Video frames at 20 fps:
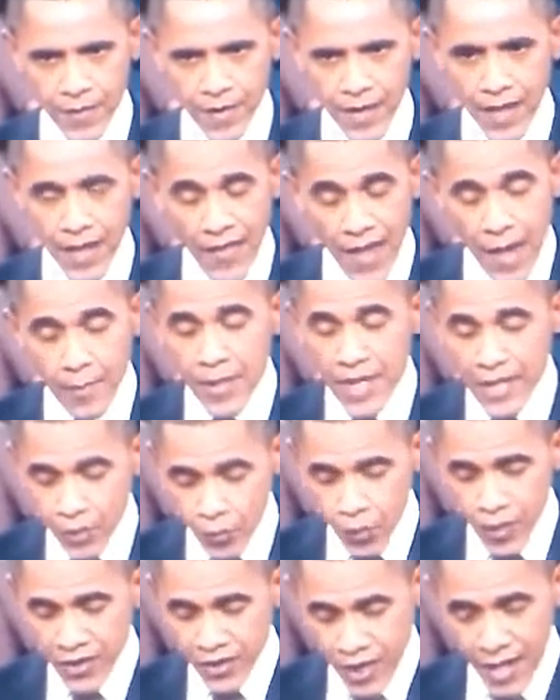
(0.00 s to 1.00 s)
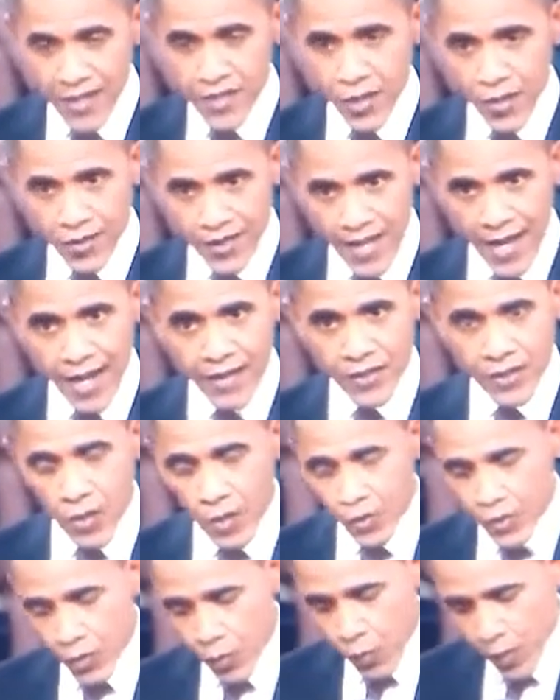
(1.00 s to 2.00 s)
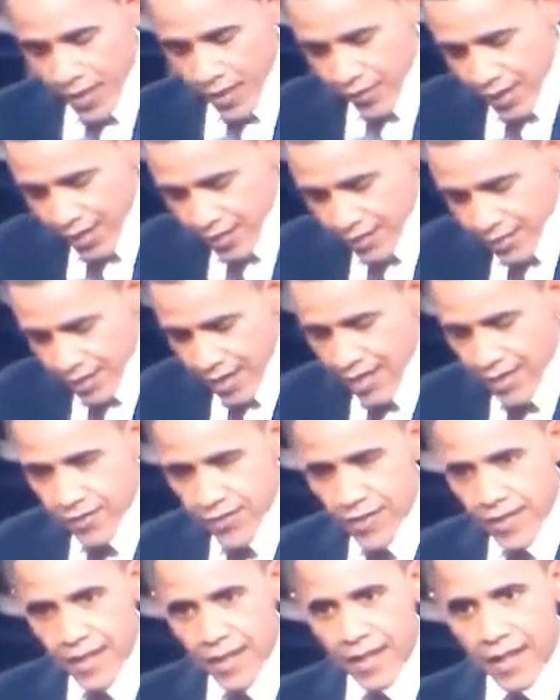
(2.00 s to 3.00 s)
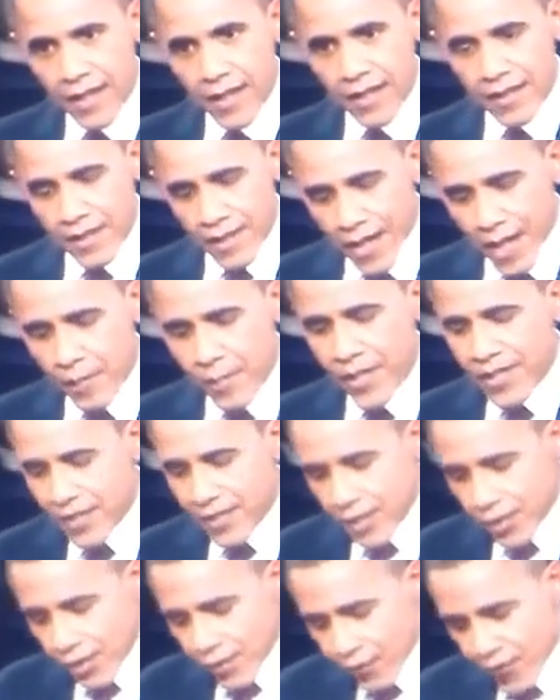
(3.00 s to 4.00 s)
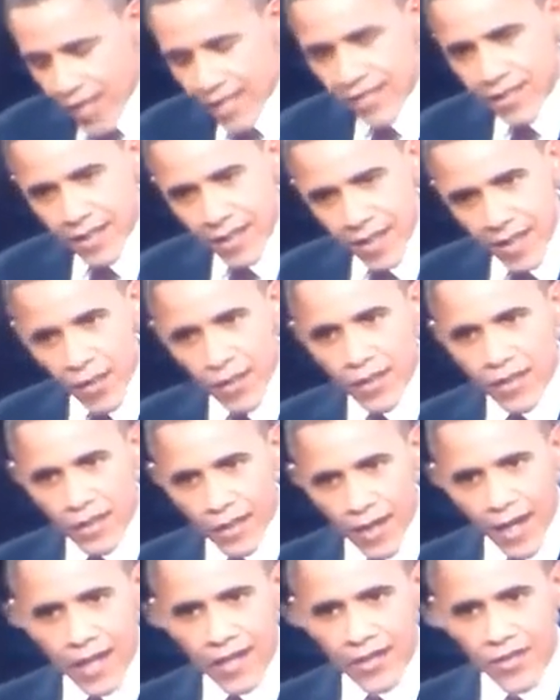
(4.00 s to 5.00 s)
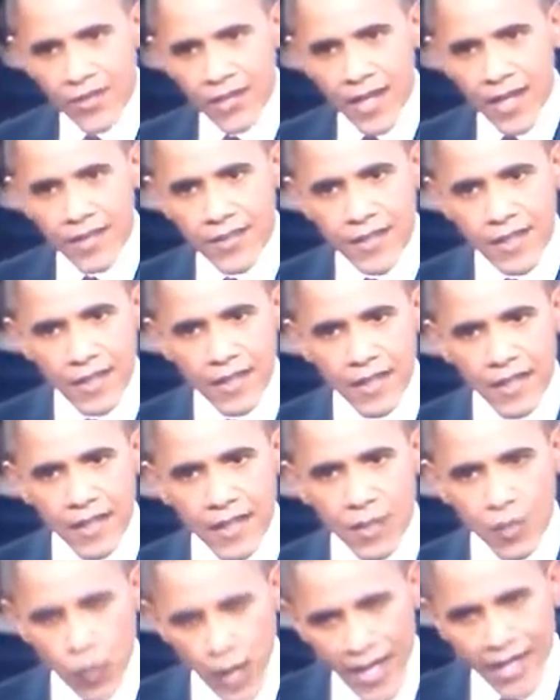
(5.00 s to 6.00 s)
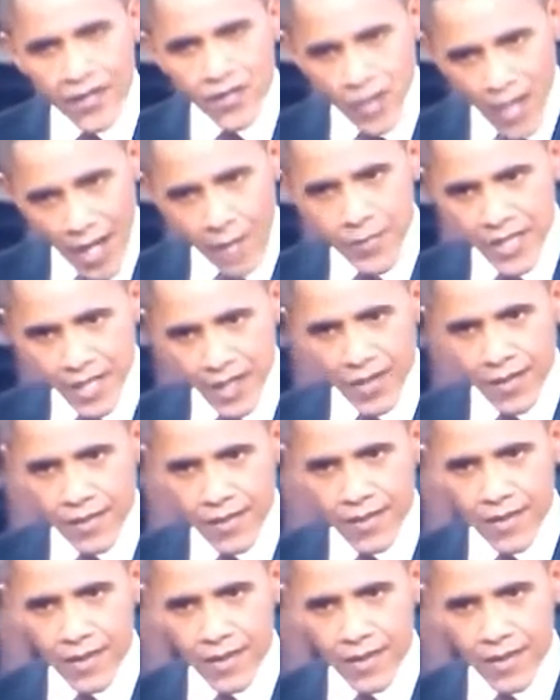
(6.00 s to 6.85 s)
And that means we change our tax code, so we're giving incentives to companies that are investing here in the United States and creating jobs here.